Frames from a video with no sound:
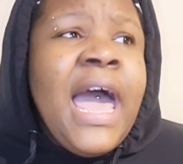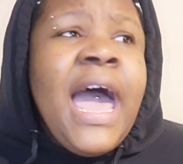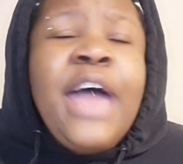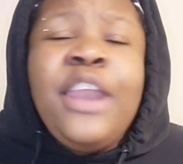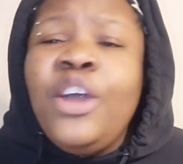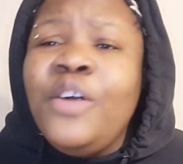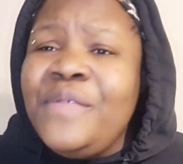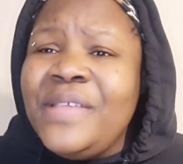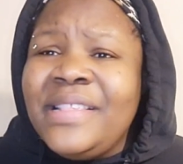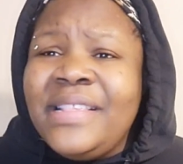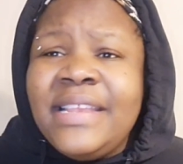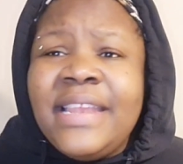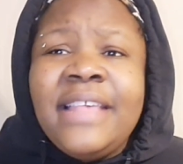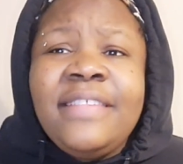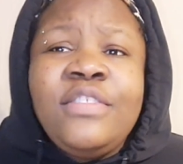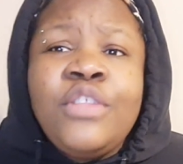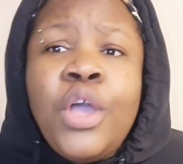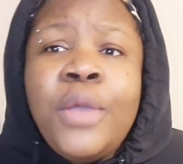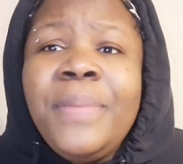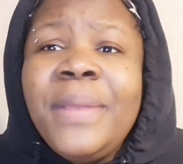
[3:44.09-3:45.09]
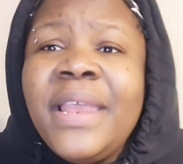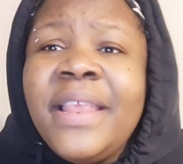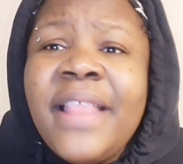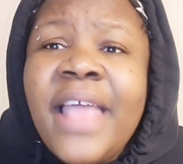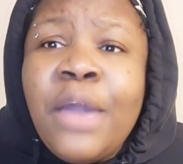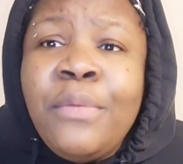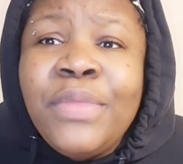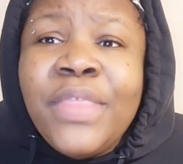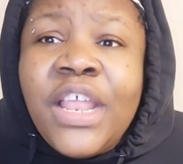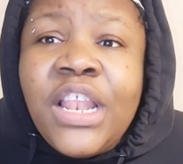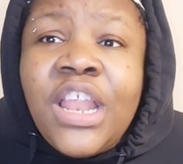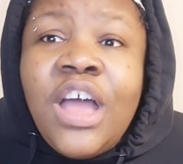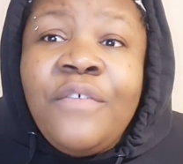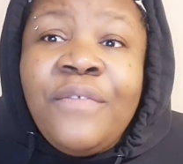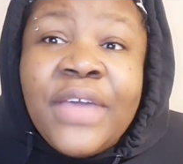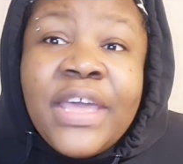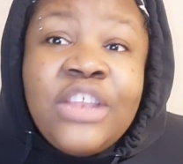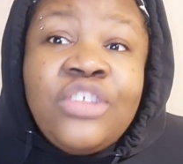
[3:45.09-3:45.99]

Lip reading: And obviously there's nobody there with the love